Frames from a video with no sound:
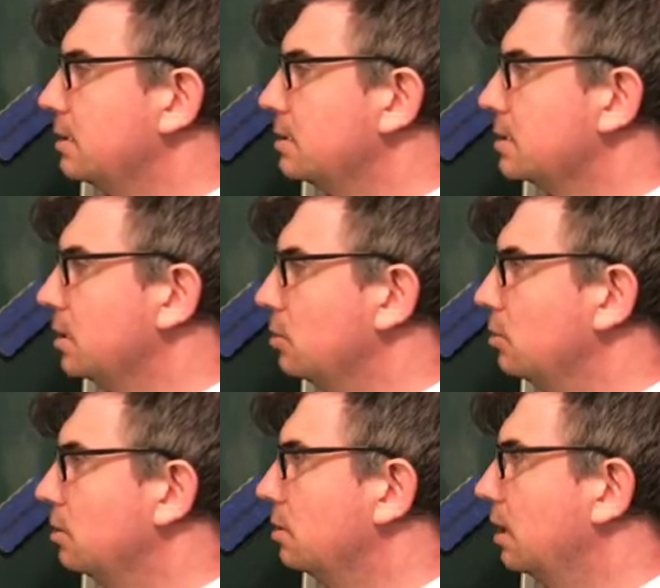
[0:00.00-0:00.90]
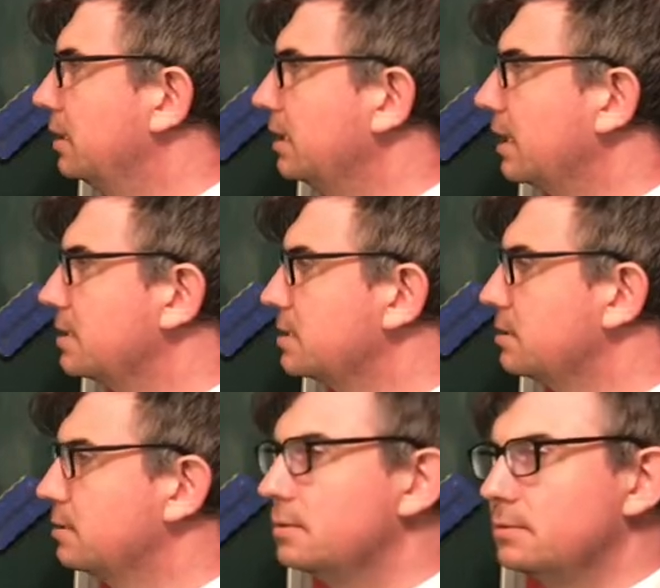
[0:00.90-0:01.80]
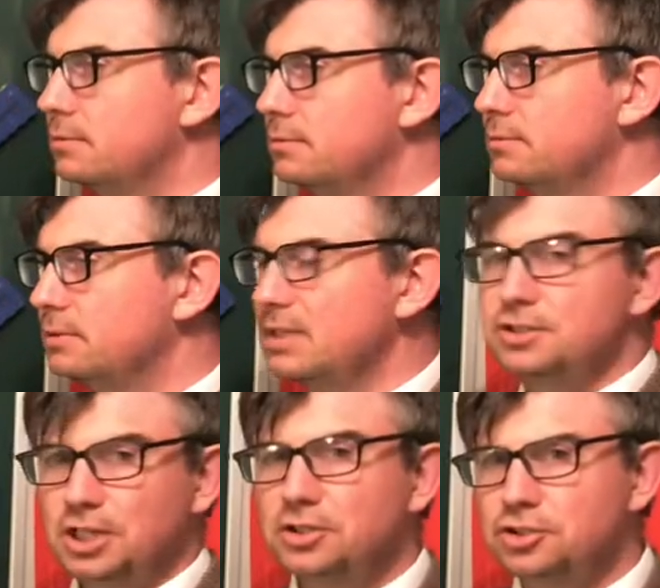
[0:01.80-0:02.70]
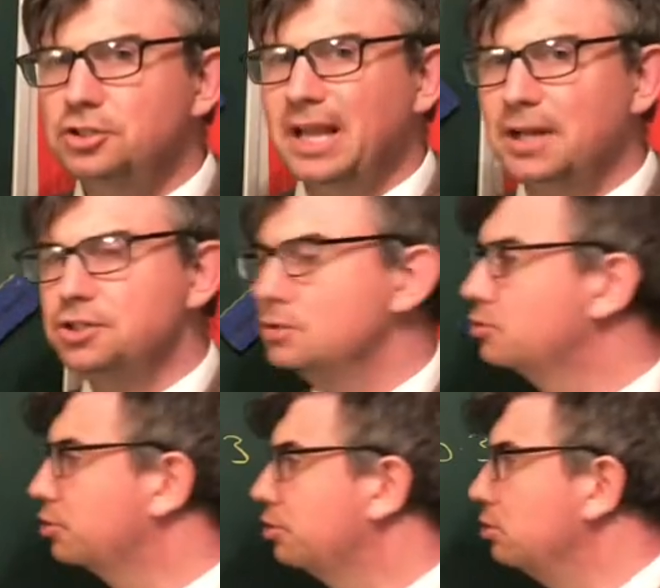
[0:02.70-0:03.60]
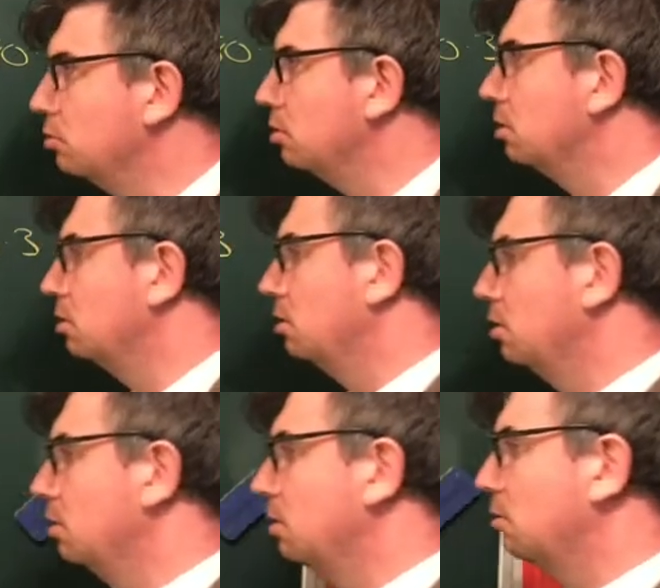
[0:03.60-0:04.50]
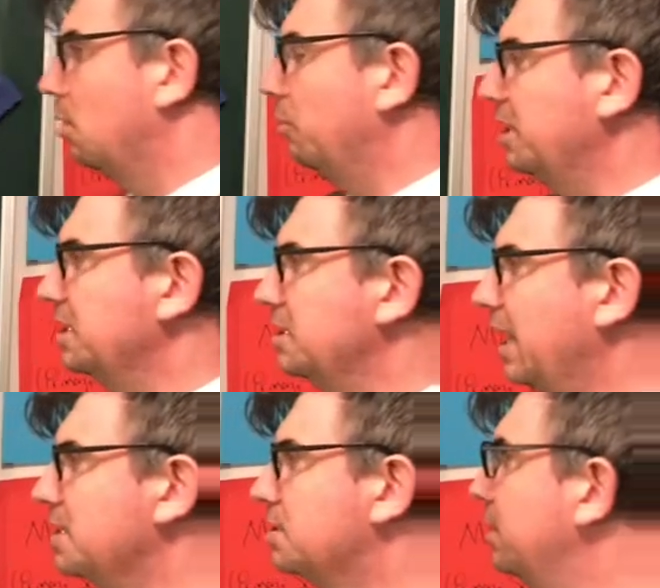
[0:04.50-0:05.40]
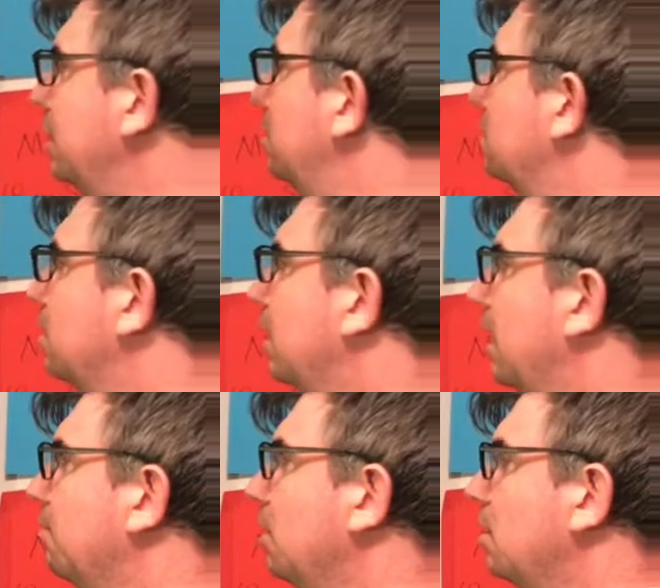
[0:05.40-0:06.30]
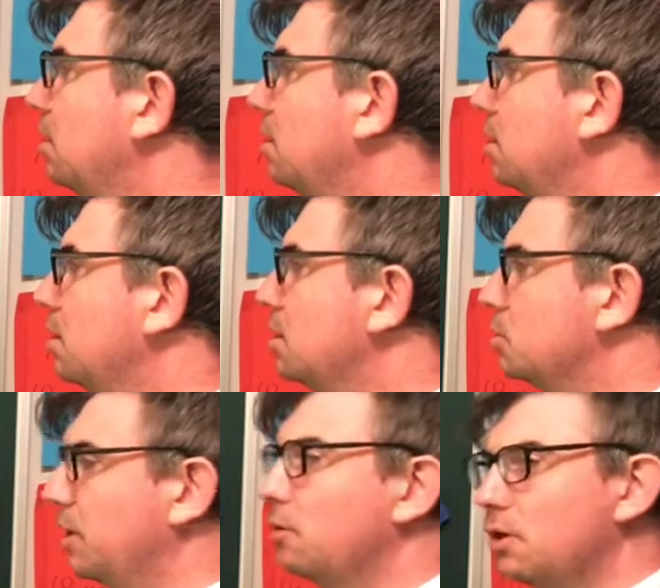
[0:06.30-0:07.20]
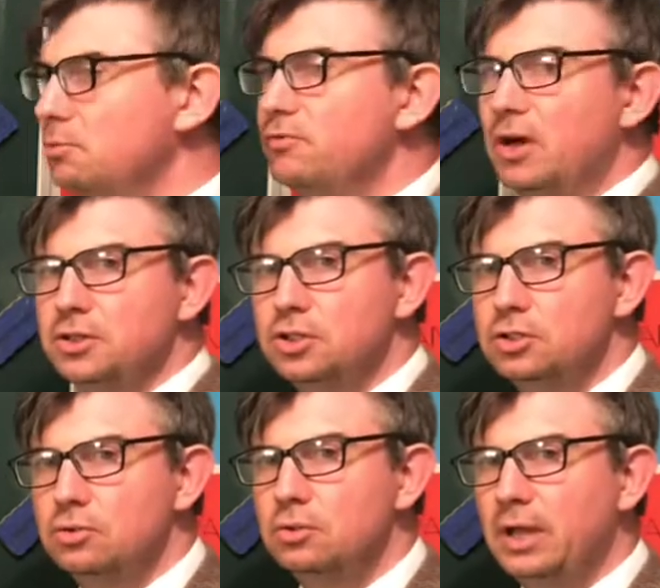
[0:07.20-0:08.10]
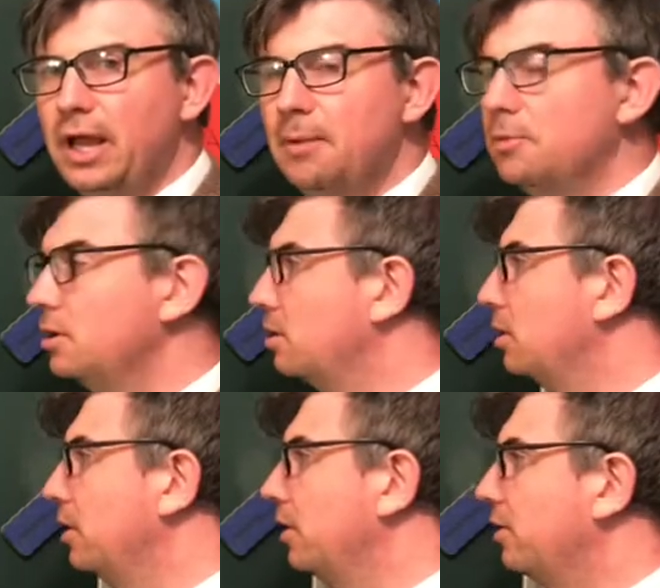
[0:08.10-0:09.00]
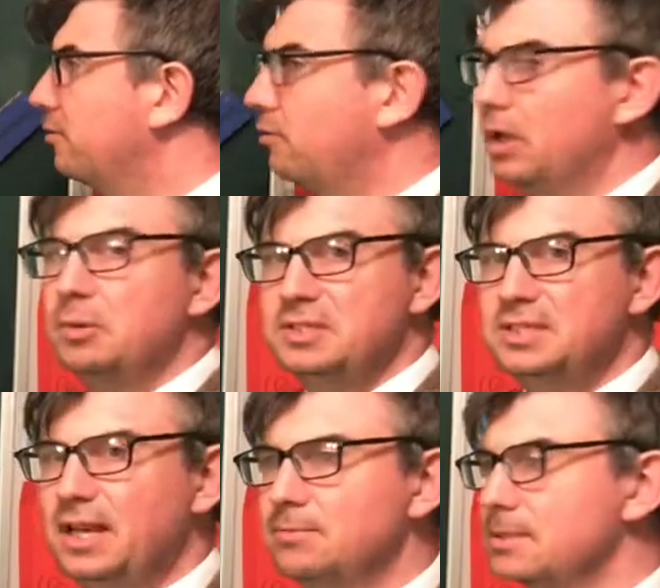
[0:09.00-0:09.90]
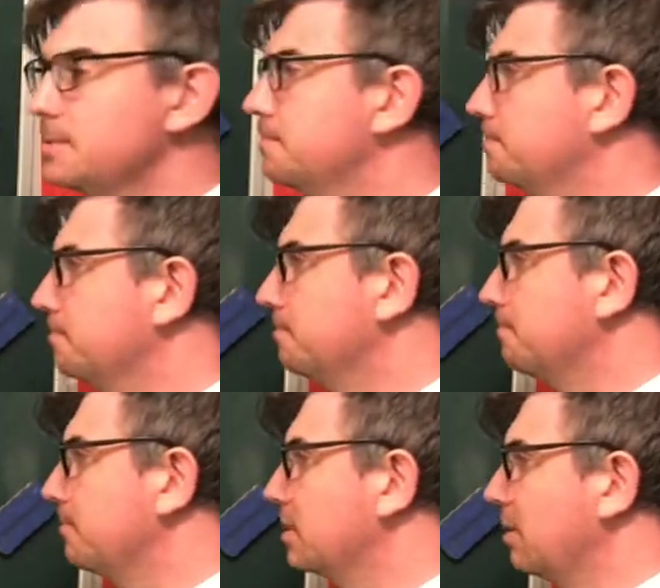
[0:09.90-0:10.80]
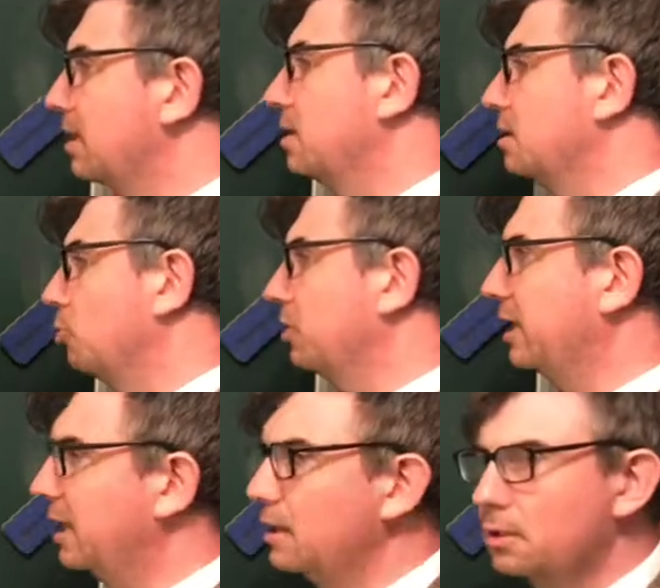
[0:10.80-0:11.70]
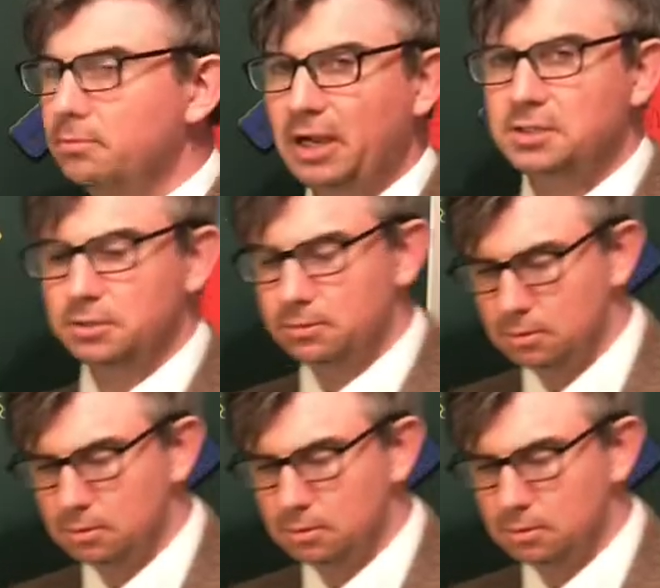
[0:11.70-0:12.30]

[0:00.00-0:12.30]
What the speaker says: So I think that should get you through what we did yesterday. So we're now going to move on to frequency tables. So I'll clear the board again and I'll come back to you.